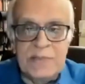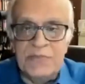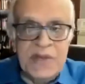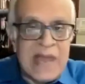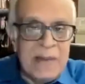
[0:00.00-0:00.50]

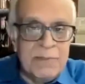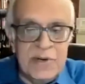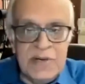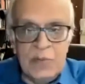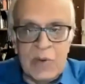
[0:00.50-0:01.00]
Something
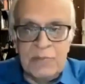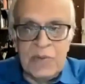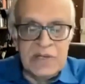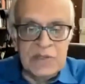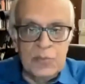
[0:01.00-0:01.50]
happened in one
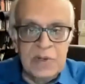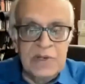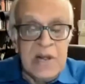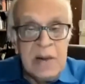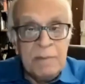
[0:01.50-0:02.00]
part of the
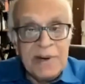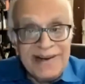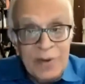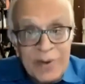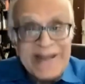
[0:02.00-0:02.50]
world.
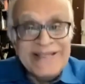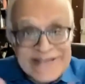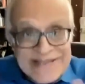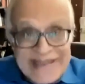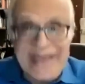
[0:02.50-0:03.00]
But look at
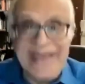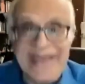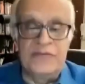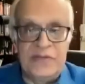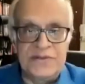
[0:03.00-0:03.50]
the
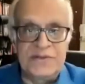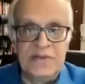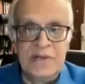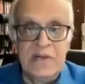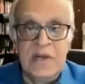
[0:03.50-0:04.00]
scale of
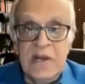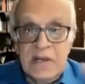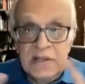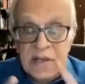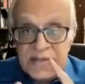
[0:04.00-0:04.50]
this.
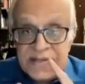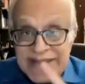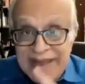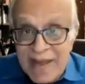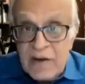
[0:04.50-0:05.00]
The
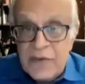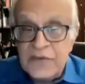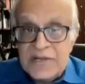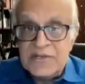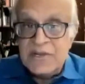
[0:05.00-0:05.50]
scale
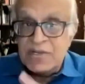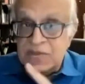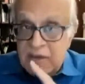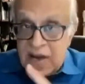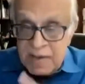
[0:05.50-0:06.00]
of this
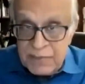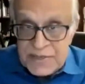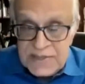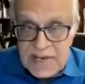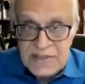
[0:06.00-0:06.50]
is
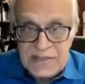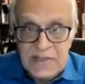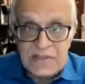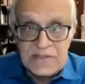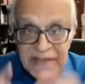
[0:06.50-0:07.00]

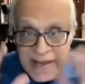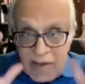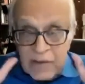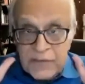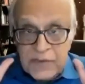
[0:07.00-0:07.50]
unprecedented, the
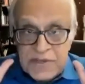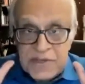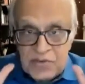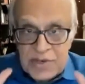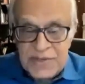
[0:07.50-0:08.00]
scale of
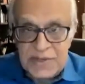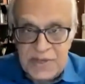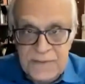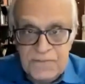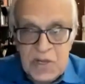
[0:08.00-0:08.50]
this
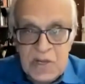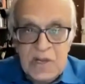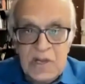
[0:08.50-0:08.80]
atrocity.